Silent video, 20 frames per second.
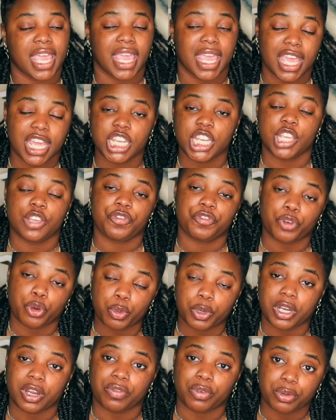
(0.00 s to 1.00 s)
And if for
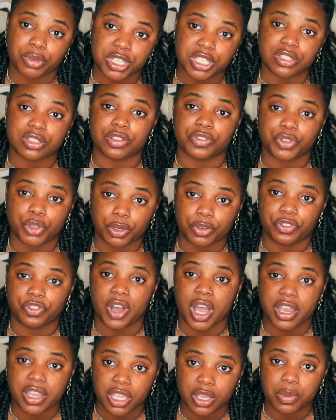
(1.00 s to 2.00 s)
whatever reason, if you're
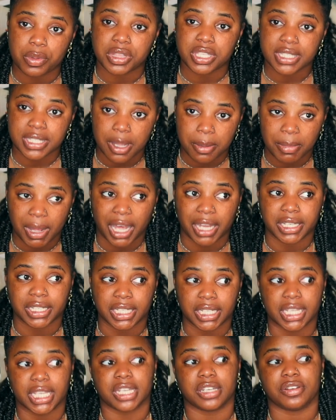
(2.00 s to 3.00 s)
fucking with
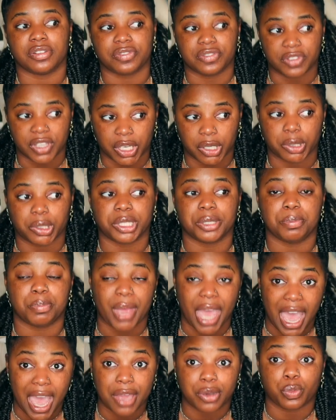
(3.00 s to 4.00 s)
somebody in a very
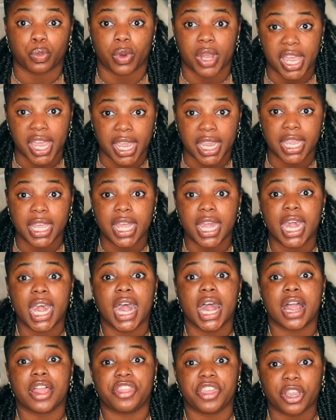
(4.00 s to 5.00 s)
bad way,
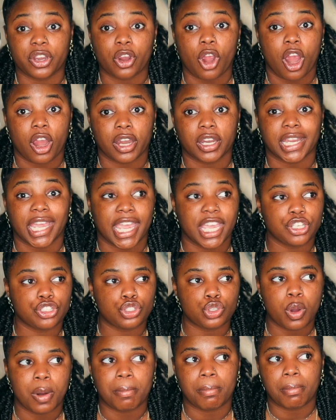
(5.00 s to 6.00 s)
their
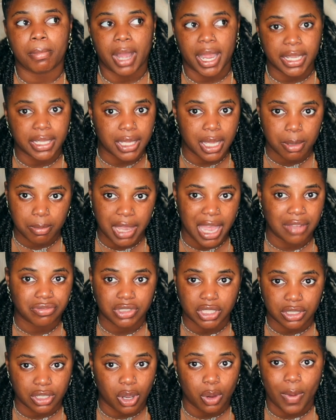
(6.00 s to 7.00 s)
archangel might come
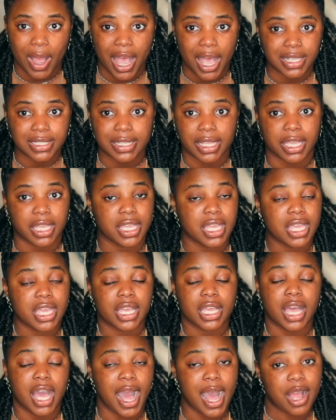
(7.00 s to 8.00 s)
after your ass. Like,
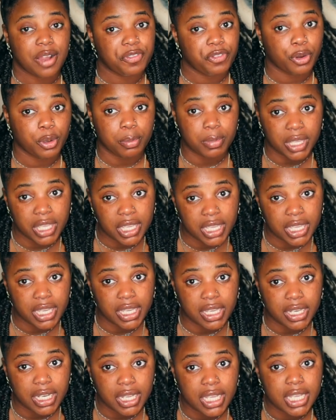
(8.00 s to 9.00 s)
God
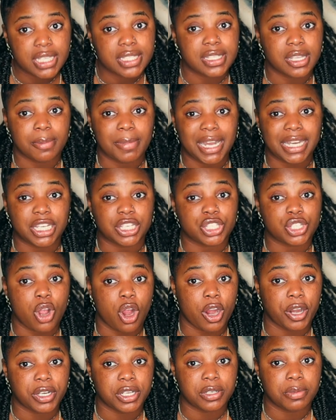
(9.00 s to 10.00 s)
forbid somebody is
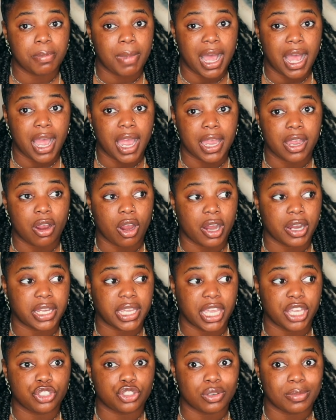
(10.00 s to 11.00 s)
guarded by
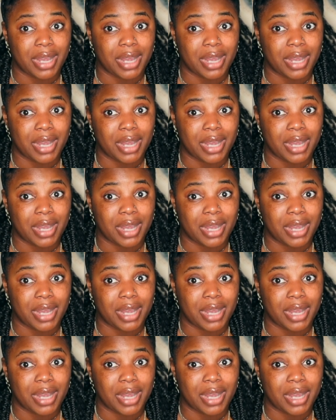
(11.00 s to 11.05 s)
Archangel